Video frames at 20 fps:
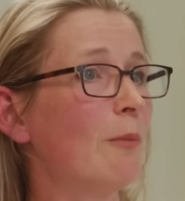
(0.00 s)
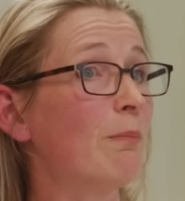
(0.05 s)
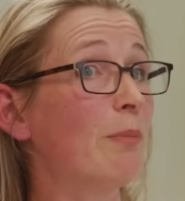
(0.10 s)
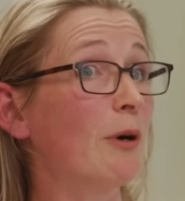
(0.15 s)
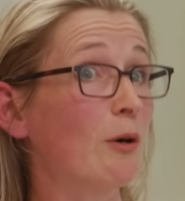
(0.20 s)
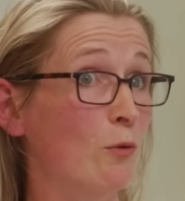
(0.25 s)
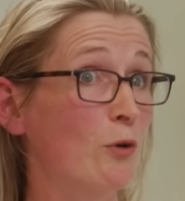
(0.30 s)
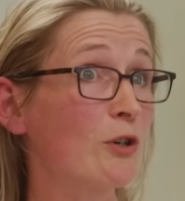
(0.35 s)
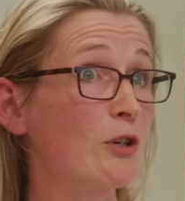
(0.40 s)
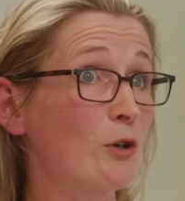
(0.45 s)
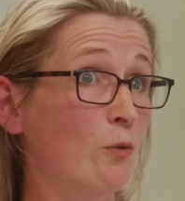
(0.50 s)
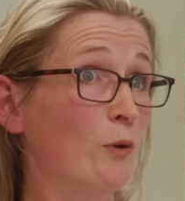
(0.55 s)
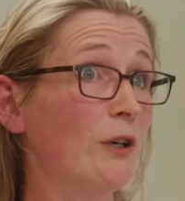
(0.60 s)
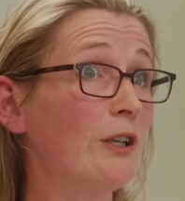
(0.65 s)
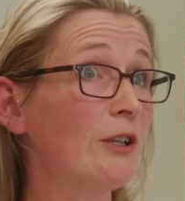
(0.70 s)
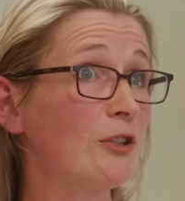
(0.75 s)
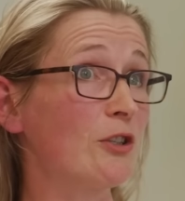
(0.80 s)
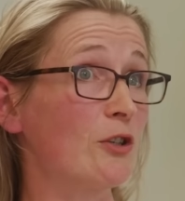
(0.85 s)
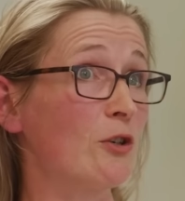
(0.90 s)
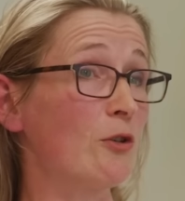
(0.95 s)
But what it
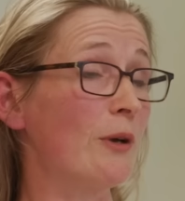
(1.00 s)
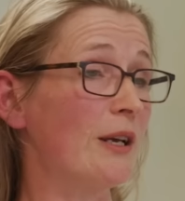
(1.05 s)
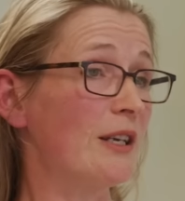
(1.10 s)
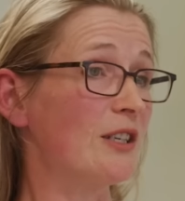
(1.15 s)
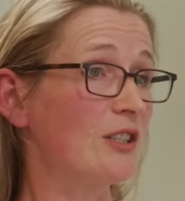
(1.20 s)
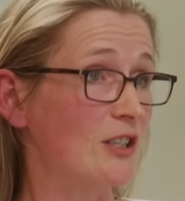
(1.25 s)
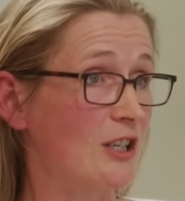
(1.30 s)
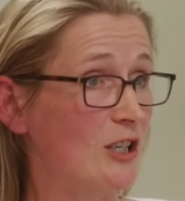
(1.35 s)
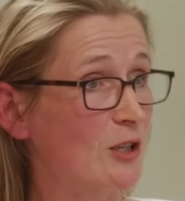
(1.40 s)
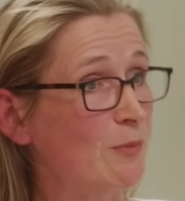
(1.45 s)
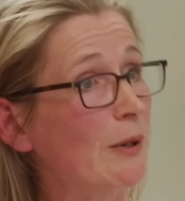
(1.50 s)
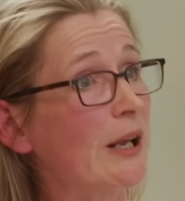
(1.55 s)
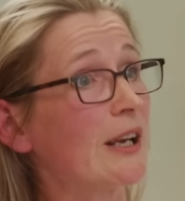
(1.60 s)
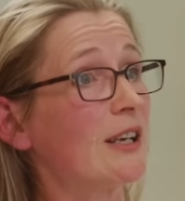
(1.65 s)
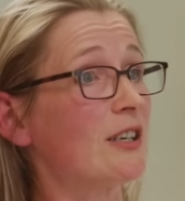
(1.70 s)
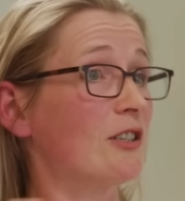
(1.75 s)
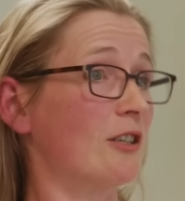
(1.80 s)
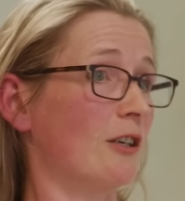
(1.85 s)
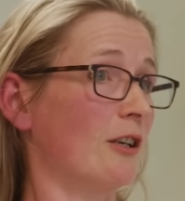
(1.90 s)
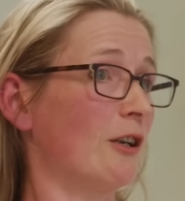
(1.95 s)
will do is
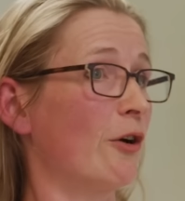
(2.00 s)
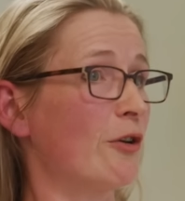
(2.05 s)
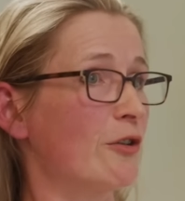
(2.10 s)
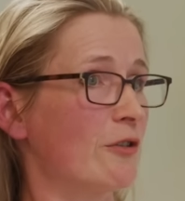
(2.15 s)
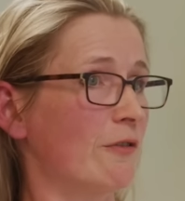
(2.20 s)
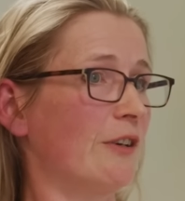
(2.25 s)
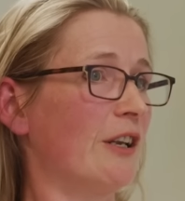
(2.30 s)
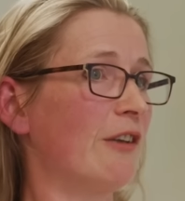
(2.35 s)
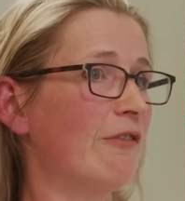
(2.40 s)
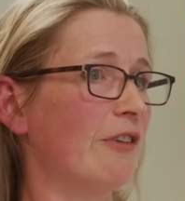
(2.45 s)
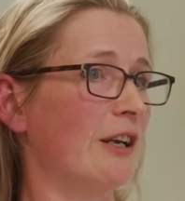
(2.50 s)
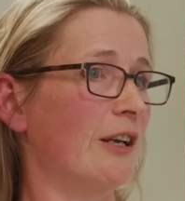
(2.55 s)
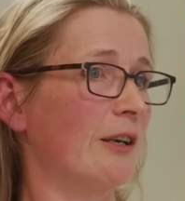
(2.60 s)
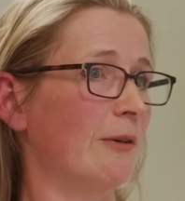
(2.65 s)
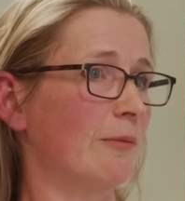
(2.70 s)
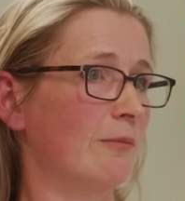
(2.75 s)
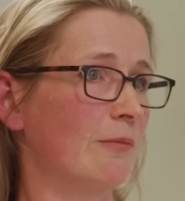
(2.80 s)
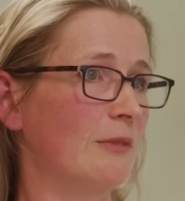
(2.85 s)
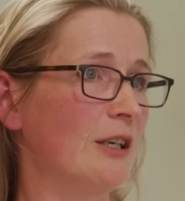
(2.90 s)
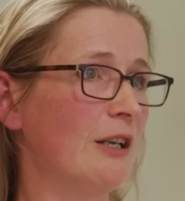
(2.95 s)
displace a lot of
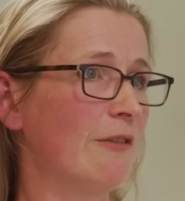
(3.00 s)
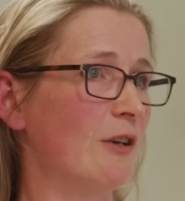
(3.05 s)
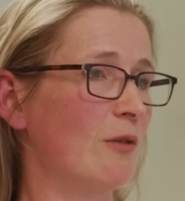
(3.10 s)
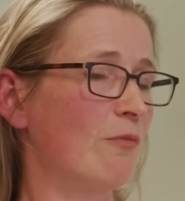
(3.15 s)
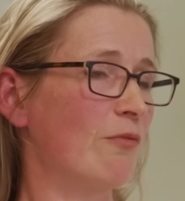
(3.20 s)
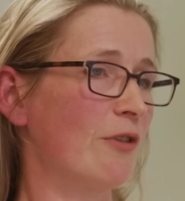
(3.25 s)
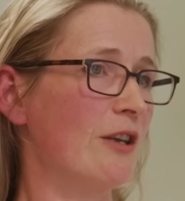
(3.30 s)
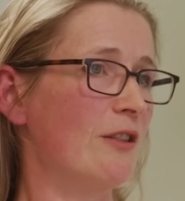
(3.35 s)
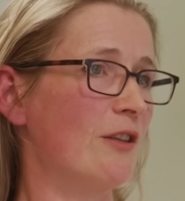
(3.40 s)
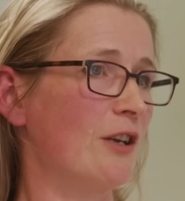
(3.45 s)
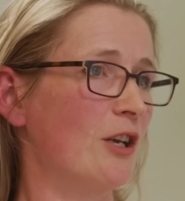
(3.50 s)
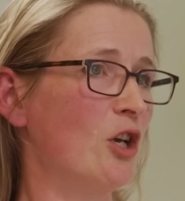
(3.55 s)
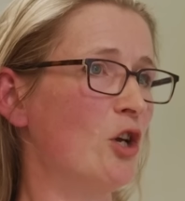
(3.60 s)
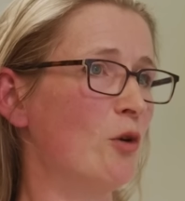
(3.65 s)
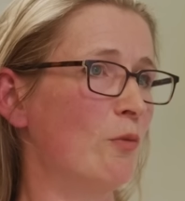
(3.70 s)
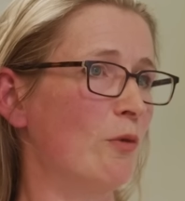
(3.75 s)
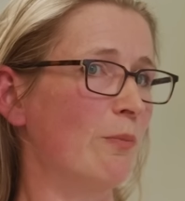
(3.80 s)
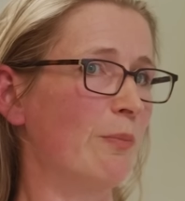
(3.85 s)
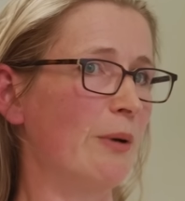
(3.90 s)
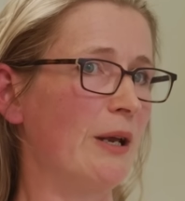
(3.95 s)
living, living, breathing
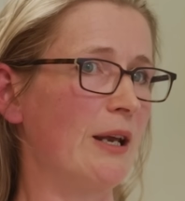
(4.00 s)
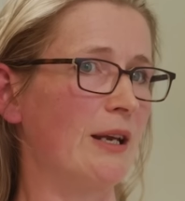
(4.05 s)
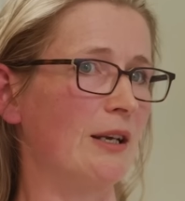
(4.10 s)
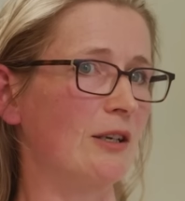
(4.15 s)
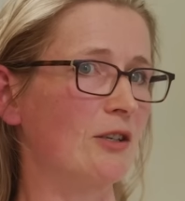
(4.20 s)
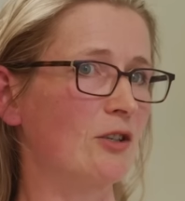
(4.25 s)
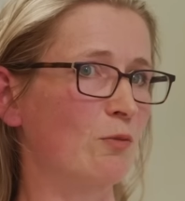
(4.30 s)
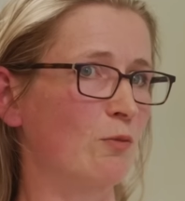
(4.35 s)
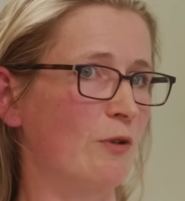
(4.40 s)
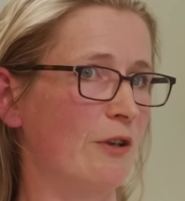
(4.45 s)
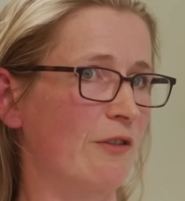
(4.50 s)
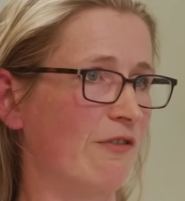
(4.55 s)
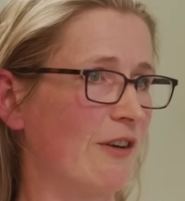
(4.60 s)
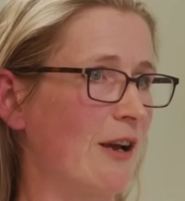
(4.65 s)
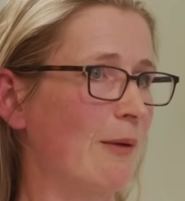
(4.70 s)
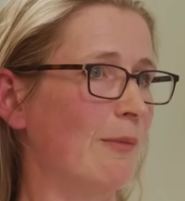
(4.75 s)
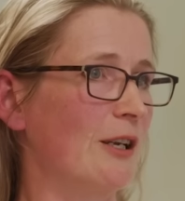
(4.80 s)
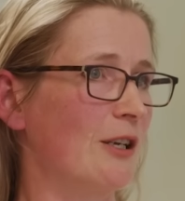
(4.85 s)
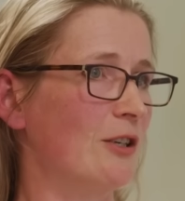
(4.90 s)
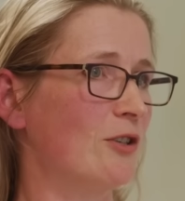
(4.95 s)
human beings with
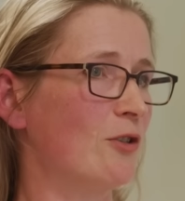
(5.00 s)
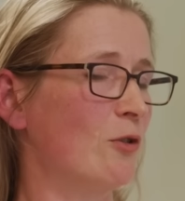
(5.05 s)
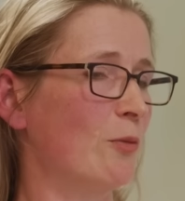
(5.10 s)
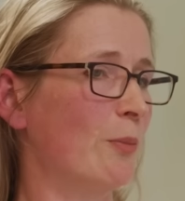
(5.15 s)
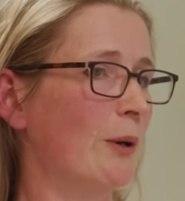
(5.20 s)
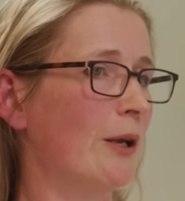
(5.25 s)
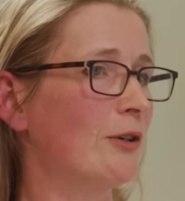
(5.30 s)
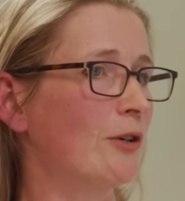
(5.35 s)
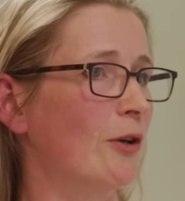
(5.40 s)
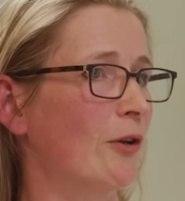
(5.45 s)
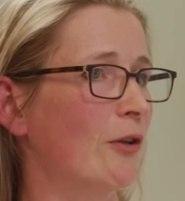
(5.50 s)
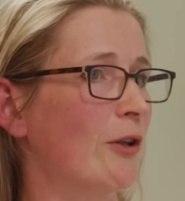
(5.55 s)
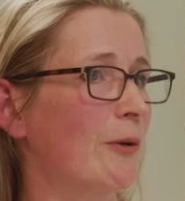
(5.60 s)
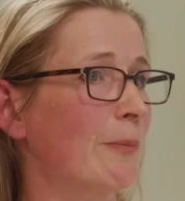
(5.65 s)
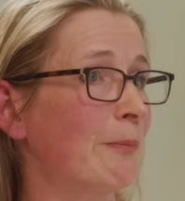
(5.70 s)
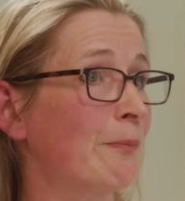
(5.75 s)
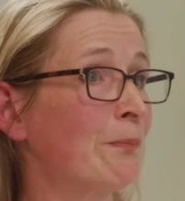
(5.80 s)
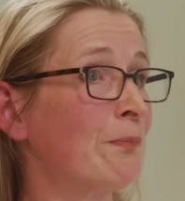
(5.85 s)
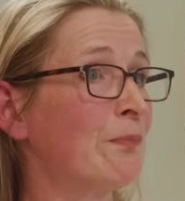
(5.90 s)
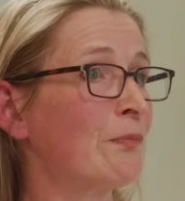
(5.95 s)
families who depend on
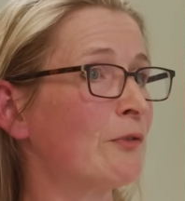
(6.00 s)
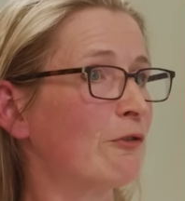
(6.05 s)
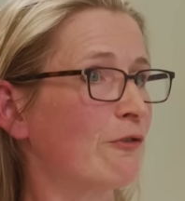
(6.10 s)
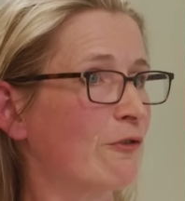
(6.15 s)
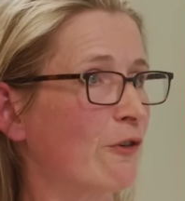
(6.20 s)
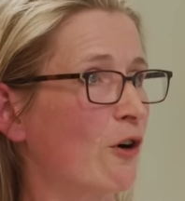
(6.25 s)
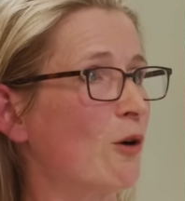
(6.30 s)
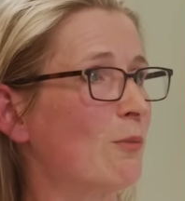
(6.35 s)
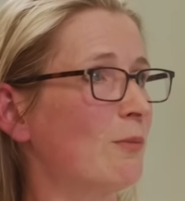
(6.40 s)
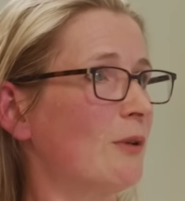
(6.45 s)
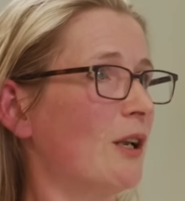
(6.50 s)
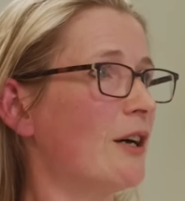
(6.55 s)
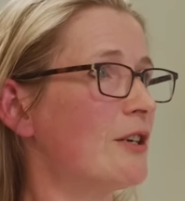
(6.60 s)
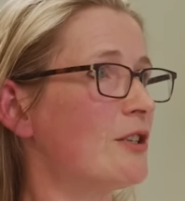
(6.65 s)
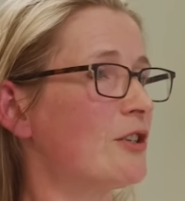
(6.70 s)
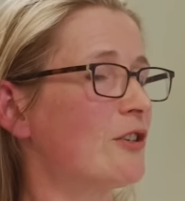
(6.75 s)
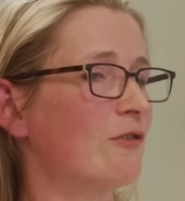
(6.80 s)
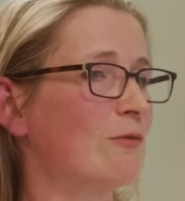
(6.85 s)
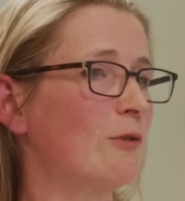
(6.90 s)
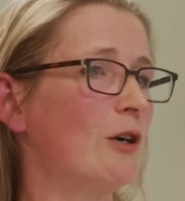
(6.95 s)
them from
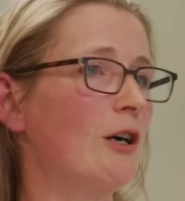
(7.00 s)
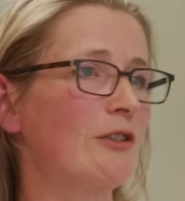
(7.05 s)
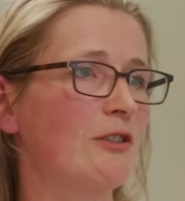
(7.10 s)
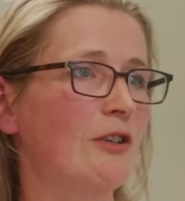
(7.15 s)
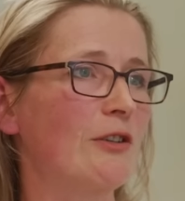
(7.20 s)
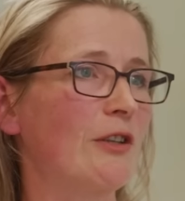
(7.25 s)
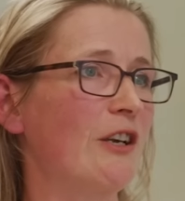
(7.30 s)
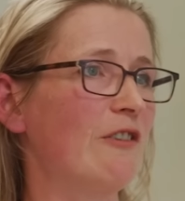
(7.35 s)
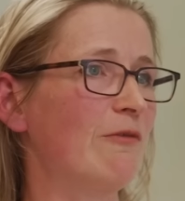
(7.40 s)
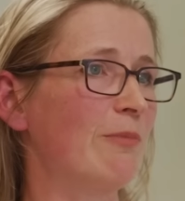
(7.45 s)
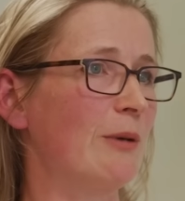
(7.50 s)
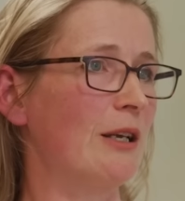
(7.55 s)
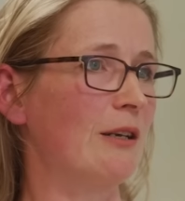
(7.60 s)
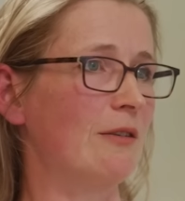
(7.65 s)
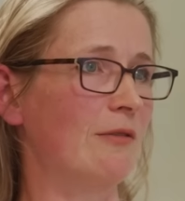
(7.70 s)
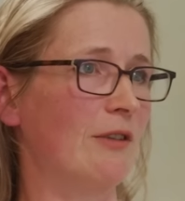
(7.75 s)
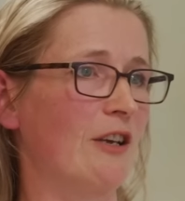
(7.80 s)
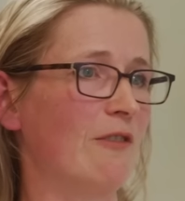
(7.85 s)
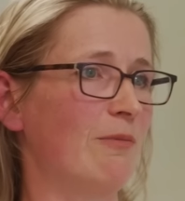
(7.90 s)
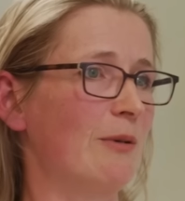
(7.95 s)
lines of work that they've
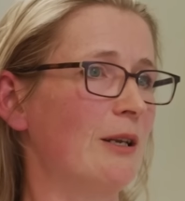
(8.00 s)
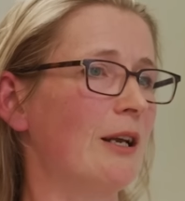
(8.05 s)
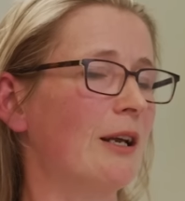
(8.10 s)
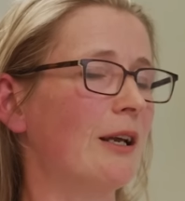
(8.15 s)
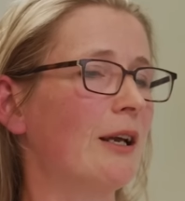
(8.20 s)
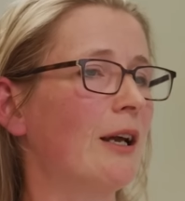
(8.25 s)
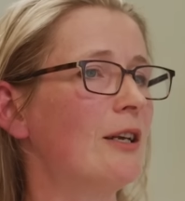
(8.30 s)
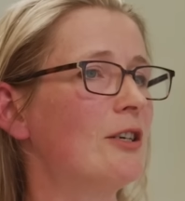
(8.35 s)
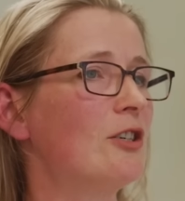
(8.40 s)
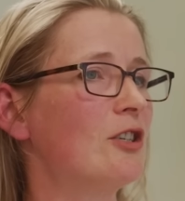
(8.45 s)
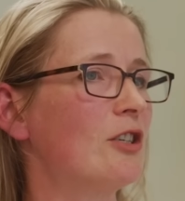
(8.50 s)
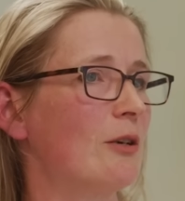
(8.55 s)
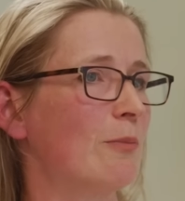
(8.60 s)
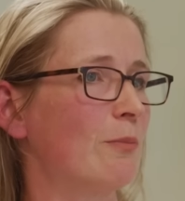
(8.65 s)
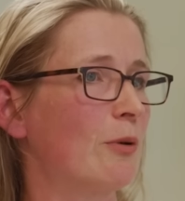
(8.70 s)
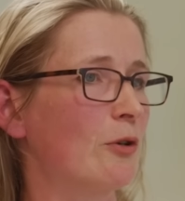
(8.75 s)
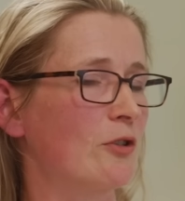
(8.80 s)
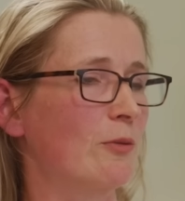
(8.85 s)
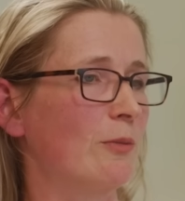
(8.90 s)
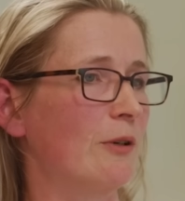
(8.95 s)
been they've been engaged in
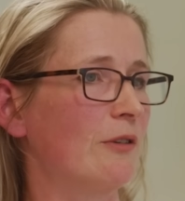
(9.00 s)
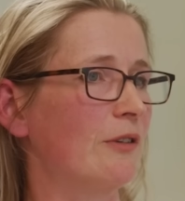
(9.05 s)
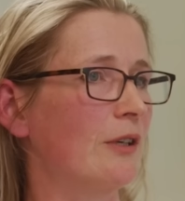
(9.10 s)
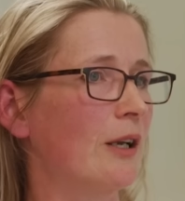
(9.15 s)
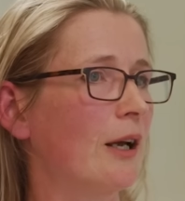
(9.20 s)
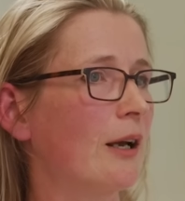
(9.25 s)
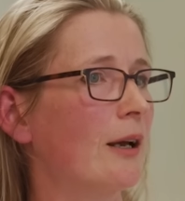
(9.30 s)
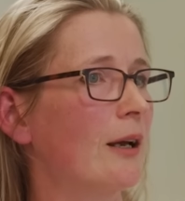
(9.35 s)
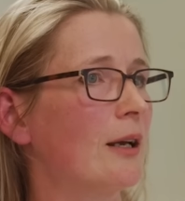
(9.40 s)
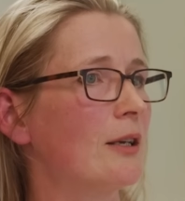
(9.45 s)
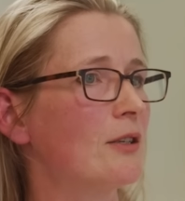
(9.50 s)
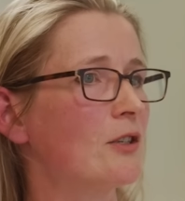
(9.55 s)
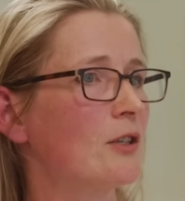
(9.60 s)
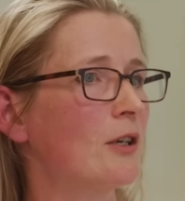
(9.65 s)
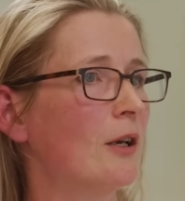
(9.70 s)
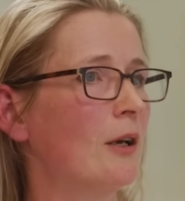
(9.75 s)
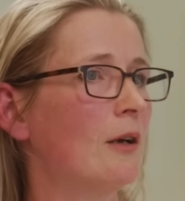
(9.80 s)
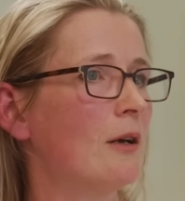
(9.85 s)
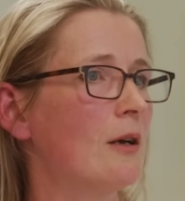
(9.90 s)
possibly for decades,